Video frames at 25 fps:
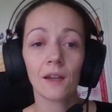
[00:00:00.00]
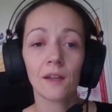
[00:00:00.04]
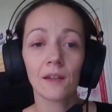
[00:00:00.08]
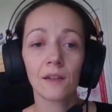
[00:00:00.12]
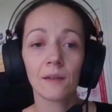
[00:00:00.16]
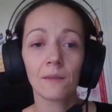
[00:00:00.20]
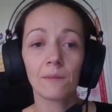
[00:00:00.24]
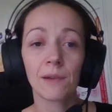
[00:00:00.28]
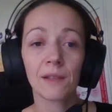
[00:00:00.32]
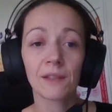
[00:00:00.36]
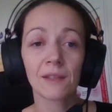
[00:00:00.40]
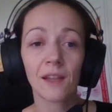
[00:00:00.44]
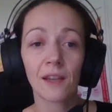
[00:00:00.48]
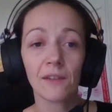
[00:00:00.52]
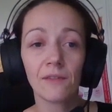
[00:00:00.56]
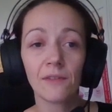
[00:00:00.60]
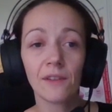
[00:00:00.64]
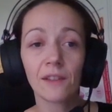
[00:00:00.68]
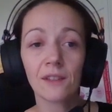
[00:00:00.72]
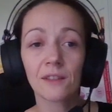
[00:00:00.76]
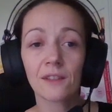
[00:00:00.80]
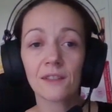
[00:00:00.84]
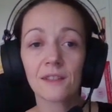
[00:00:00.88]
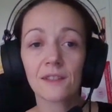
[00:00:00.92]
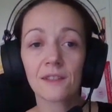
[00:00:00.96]
But
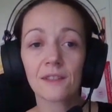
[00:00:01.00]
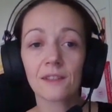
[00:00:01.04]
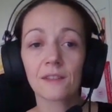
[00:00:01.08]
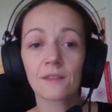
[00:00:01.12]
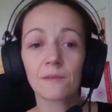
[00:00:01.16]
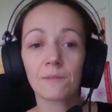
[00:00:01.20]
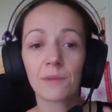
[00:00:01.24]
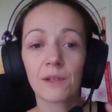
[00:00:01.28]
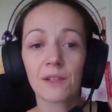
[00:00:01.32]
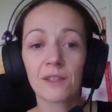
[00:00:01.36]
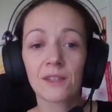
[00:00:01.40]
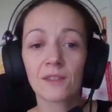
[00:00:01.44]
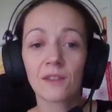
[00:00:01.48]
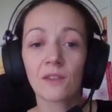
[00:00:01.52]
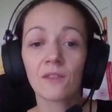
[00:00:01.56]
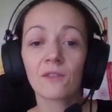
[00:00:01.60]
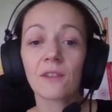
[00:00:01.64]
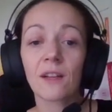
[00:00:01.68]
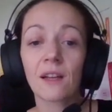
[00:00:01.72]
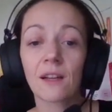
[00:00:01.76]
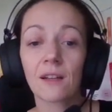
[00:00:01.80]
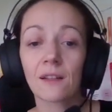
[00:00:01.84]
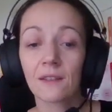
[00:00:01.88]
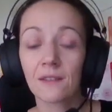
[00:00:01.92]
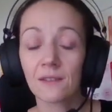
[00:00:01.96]
having this
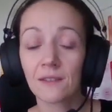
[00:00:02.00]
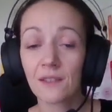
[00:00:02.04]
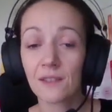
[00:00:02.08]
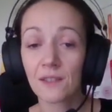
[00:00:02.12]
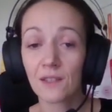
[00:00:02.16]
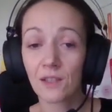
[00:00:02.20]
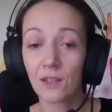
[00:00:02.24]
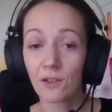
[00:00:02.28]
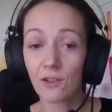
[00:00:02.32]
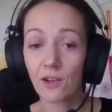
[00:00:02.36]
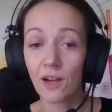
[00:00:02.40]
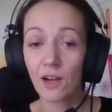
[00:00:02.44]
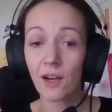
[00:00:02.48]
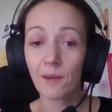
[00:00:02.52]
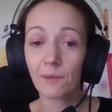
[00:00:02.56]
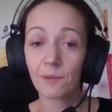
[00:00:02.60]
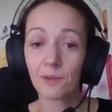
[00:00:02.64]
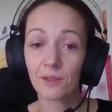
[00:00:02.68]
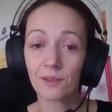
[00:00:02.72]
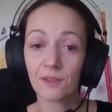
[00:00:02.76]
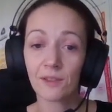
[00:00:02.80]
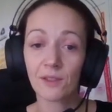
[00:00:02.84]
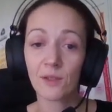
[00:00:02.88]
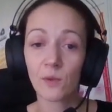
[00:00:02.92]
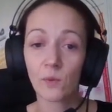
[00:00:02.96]
persona
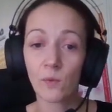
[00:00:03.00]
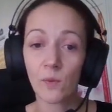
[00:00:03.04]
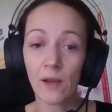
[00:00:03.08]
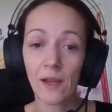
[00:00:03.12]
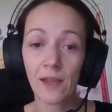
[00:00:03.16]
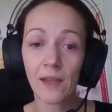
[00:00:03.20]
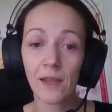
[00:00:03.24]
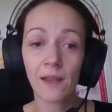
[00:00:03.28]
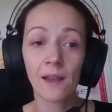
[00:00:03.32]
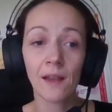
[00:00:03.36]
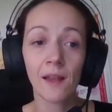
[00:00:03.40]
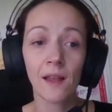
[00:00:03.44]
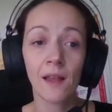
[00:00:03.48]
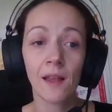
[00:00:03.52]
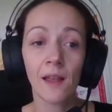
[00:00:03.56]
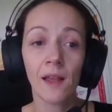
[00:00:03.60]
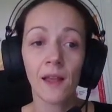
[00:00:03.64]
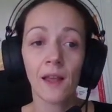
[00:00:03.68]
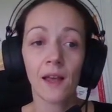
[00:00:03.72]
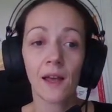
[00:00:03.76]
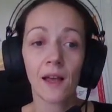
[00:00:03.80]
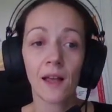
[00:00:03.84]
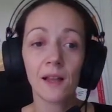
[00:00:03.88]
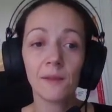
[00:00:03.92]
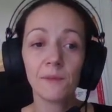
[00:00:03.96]
described this way
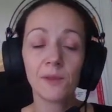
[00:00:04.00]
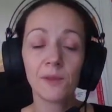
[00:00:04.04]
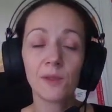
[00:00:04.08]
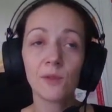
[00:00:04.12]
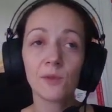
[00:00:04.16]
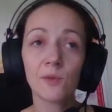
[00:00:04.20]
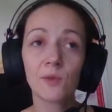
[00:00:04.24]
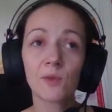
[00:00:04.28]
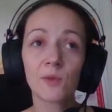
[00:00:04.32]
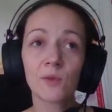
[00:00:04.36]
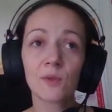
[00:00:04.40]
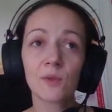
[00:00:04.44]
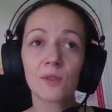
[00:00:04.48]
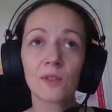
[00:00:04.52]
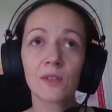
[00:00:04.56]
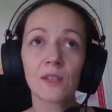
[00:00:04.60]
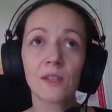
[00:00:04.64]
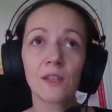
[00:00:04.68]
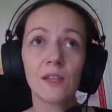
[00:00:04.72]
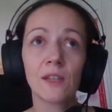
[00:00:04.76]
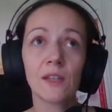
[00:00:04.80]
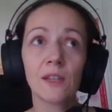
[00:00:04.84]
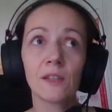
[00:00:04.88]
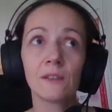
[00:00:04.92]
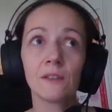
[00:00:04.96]
helps you to
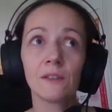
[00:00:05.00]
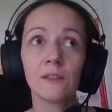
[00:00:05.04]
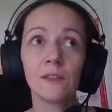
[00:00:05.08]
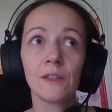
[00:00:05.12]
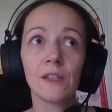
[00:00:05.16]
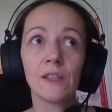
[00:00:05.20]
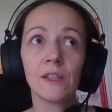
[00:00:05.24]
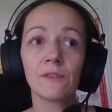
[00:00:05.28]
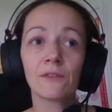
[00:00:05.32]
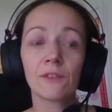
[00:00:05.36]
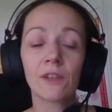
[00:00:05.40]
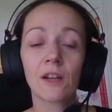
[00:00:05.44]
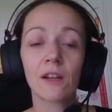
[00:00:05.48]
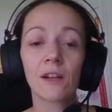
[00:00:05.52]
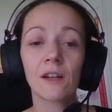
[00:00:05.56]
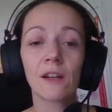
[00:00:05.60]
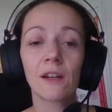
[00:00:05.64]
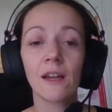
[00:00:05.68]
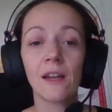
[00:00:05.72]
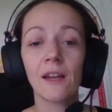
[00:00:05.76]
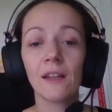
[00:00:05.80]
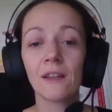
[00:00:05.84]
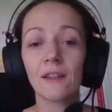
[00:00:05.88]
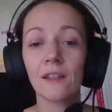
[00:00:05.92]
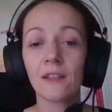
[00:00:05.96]
see if there
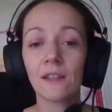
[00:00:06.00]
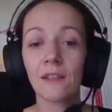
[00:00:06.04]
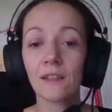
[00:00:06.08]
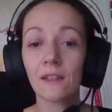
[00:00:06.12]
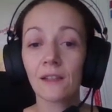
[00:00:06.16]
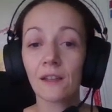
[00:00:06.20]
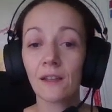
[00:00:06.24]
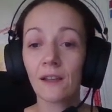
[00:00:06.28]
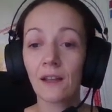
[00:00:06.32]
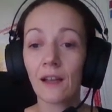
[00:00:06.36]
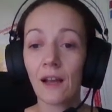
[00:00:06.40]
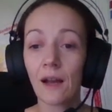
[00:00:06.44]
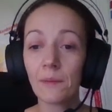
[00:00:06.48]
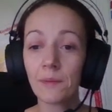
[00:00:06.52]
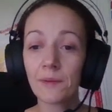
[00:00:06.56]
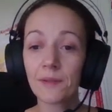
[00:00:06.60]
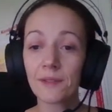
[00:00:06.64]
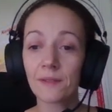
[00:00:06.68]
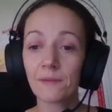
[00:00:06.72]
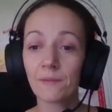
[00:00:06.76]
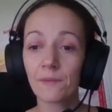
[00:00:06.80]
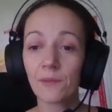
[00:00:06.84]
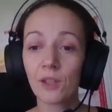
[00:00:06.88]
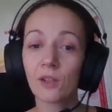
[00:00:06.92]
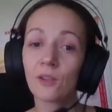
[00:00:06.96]
are any
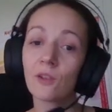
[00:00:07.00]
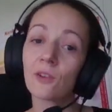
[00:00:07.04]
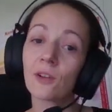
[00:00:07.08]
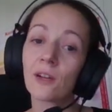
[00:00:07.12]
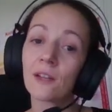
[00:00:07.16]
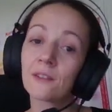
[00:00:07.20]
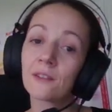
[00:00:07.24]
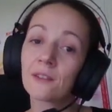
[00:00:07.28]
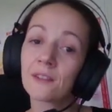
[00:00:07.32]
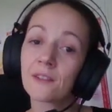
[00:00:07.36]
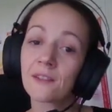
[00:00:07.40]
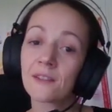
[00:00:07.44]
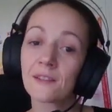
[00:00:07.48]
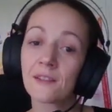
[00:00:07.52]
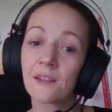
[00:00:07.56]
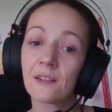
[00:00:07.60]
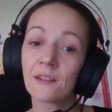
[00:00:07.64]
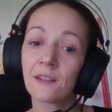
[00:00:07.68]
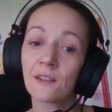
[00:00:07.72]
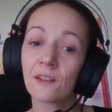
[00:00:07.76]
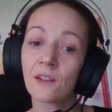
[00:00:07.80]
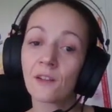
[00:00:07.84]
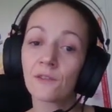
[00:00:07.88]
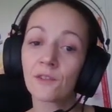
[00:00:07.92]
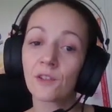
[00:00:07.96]
gaps in your
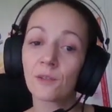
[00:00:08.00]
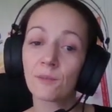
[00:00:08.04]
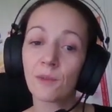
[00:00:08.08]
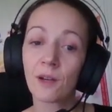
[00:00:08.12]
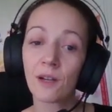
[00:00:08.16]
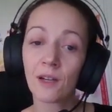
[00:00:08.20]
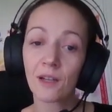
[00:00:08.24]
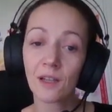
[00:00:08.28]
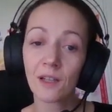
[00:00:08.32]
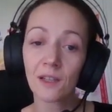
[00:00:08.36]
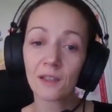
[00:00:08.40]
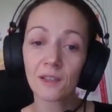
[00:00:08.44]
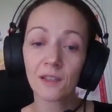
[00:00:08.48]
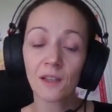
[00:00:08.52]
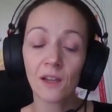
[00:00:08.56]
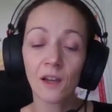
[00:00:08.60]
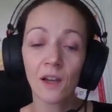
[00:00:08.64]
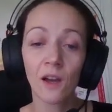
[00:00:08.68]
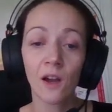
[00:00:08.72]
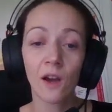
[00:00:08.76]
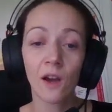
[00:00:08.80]
understanding of the market,